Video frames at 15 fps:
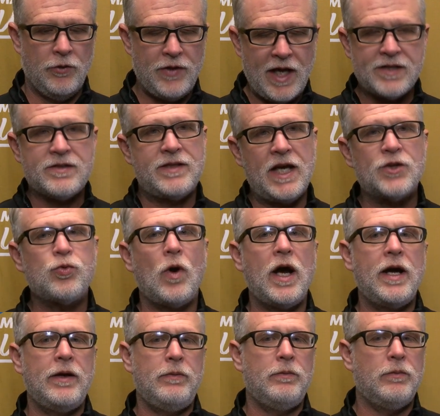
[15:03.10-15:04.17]
know, that's
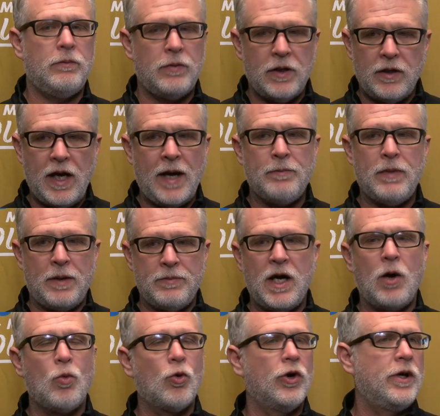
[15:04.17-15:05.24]
why I'm
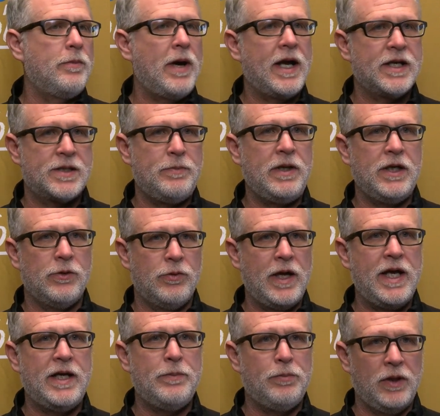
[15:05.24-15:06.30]
not worried about us being
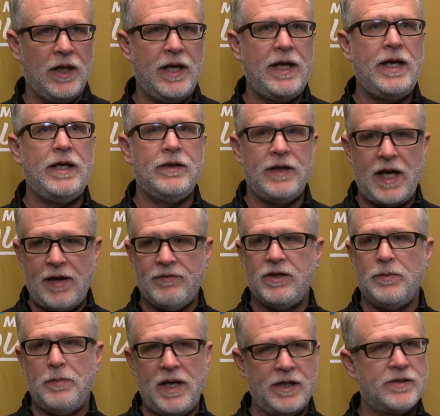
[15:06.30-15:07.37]
ready to play and
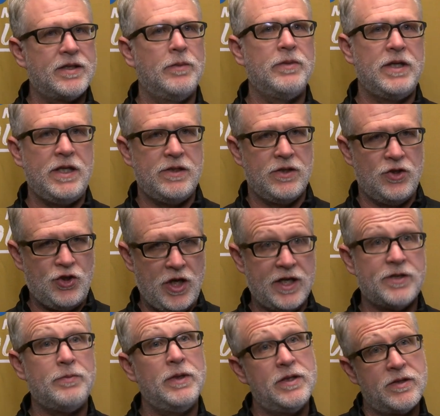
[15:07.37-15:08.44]
having to make some of these
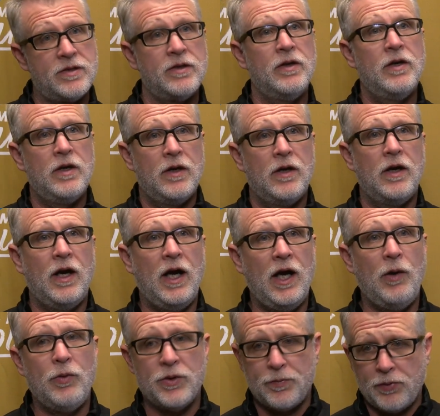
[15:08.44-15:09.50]
adjustments
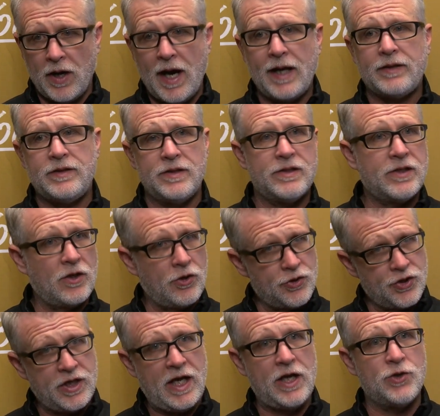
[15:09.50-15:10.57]
with practice and our
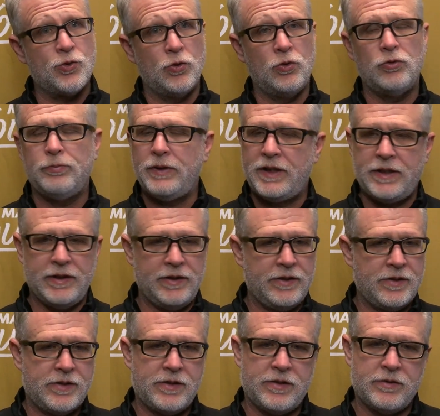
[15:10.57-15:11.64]
schedule,
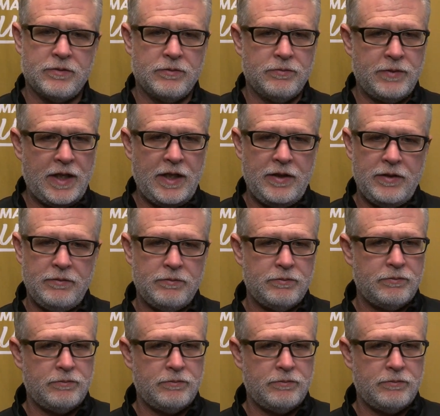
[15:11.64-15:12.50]
because they're